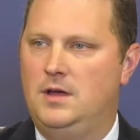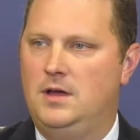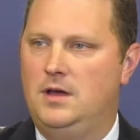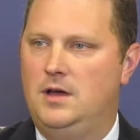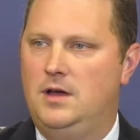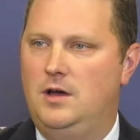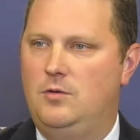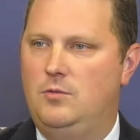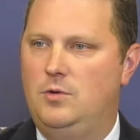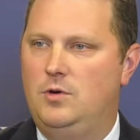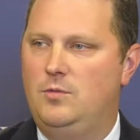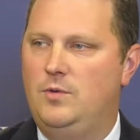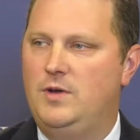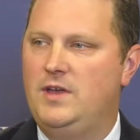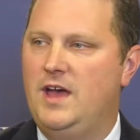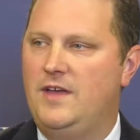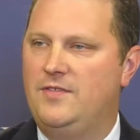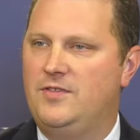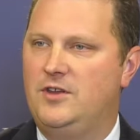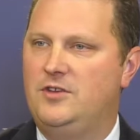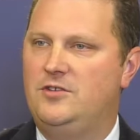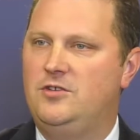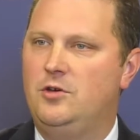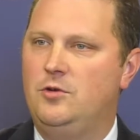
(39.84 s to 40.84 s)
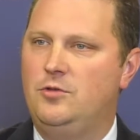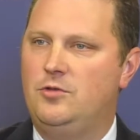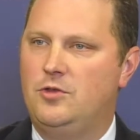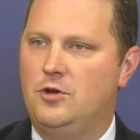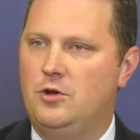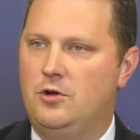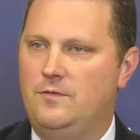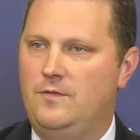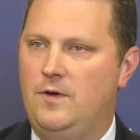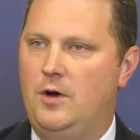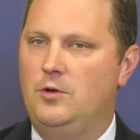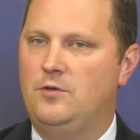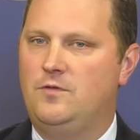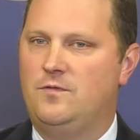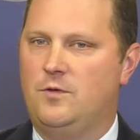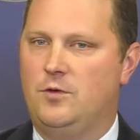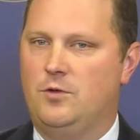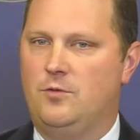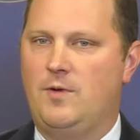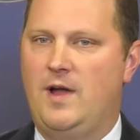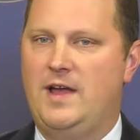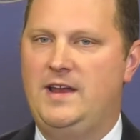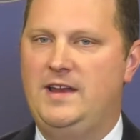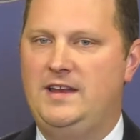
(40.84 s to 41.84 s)
When we got the 2/3 votes for
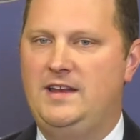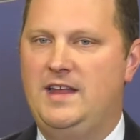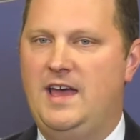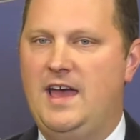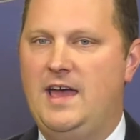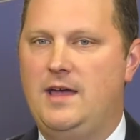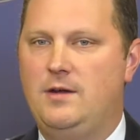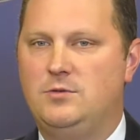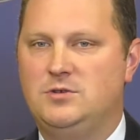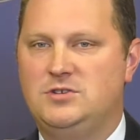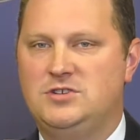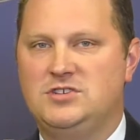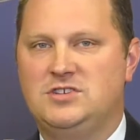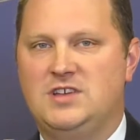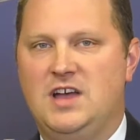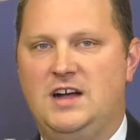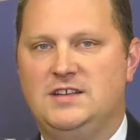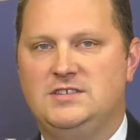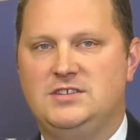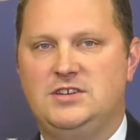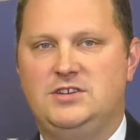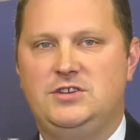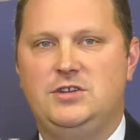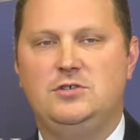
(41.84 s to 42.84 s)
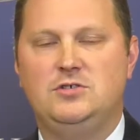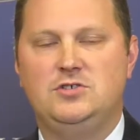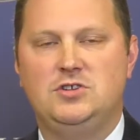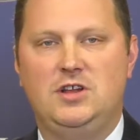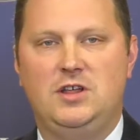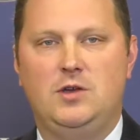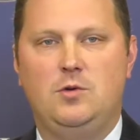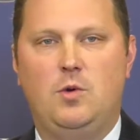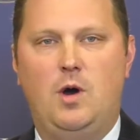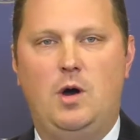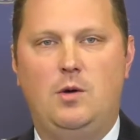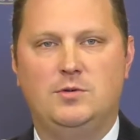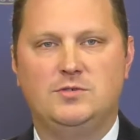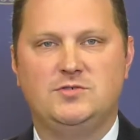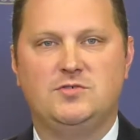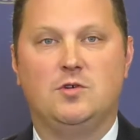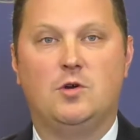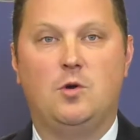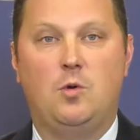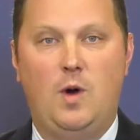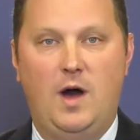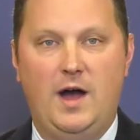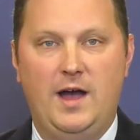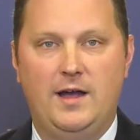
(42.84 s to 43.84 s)
the rainy day, which is constitutionally what was
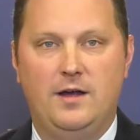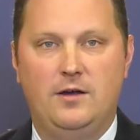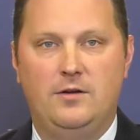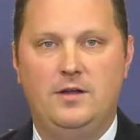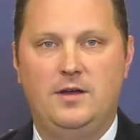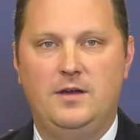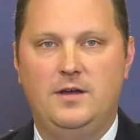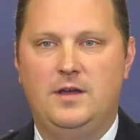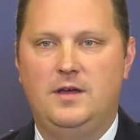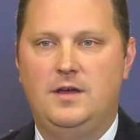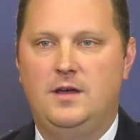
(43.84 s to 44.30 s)
required,